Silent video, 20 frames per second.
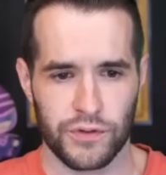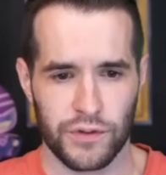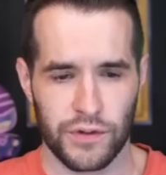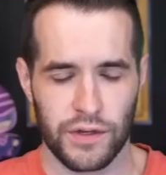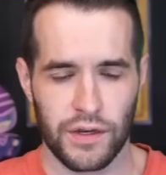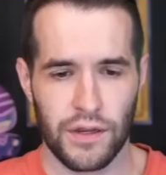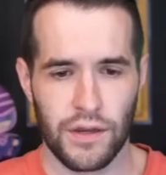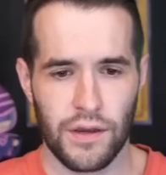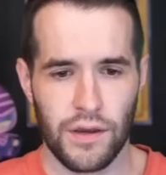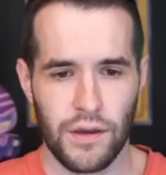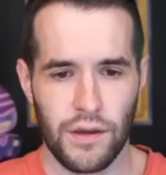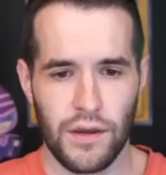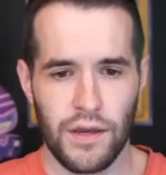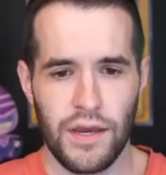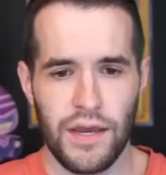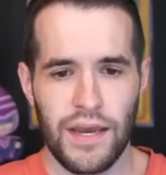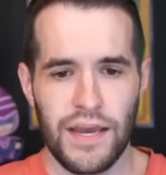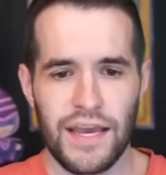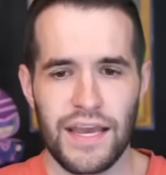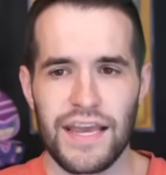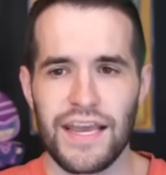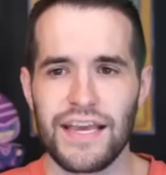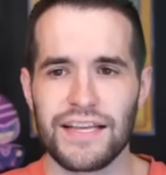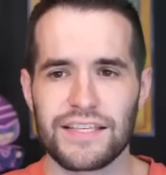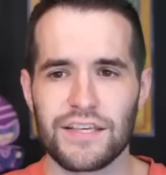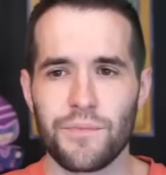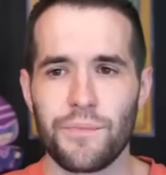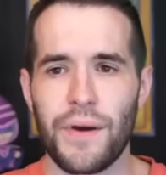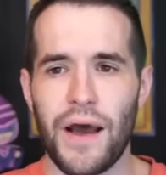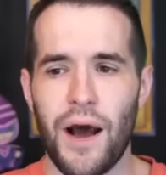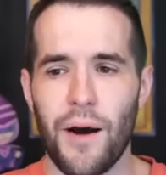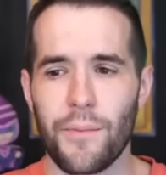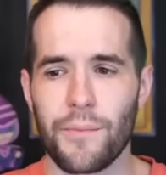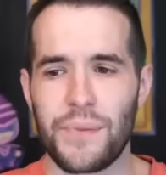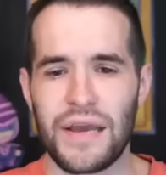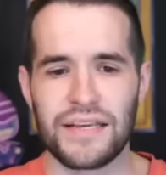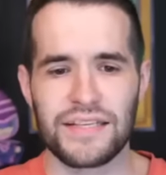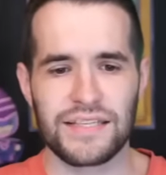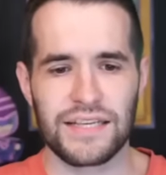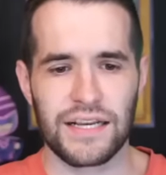it. It's about
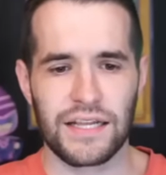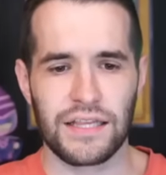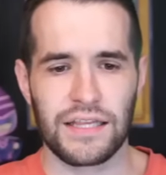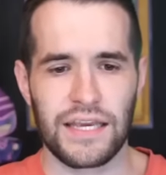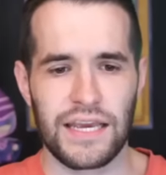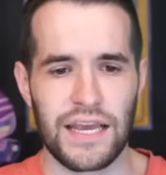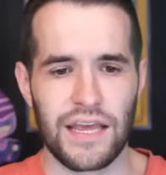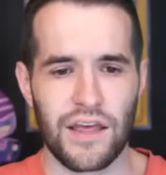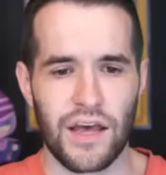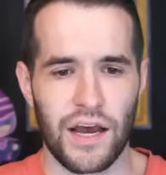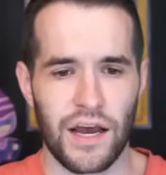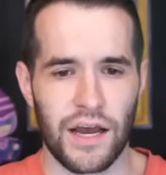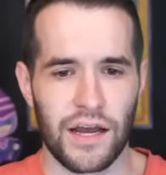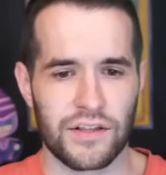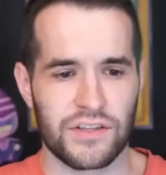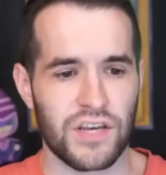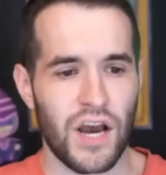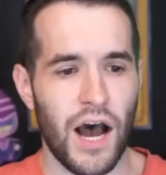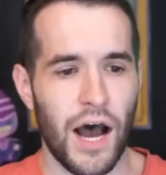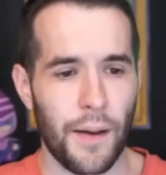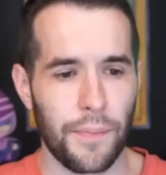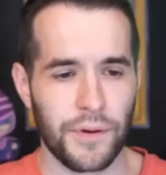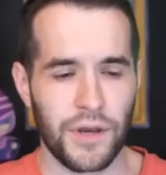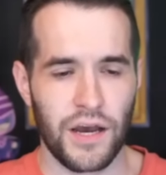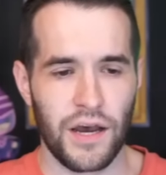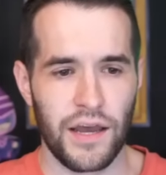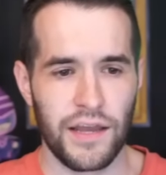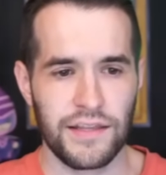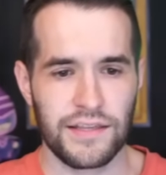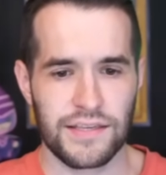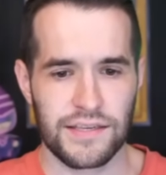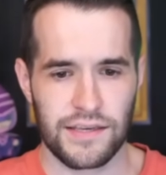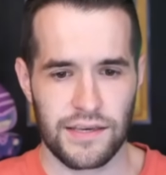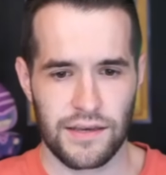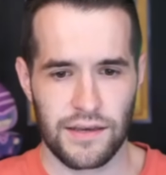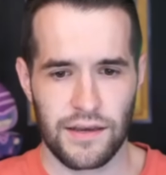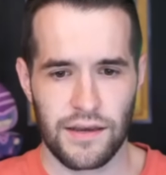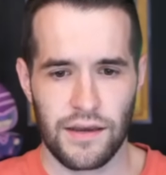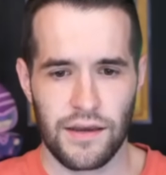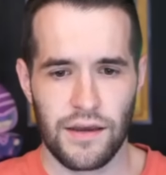basically top cut.
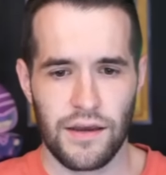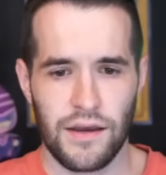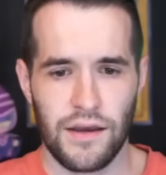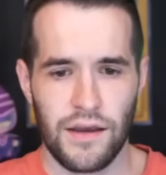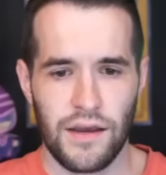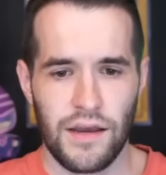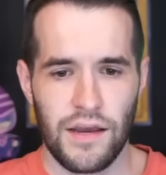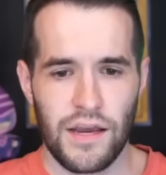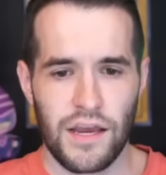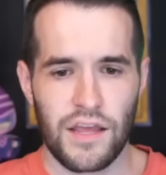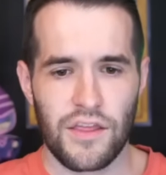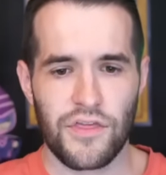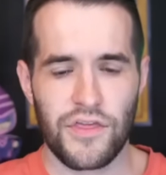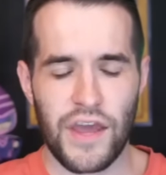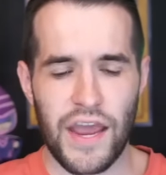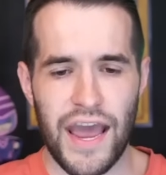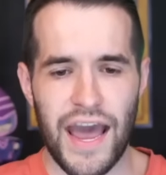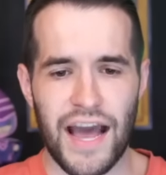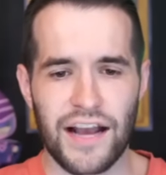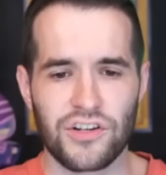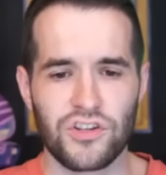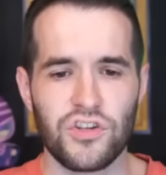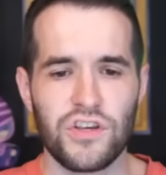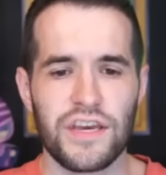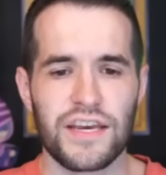They actually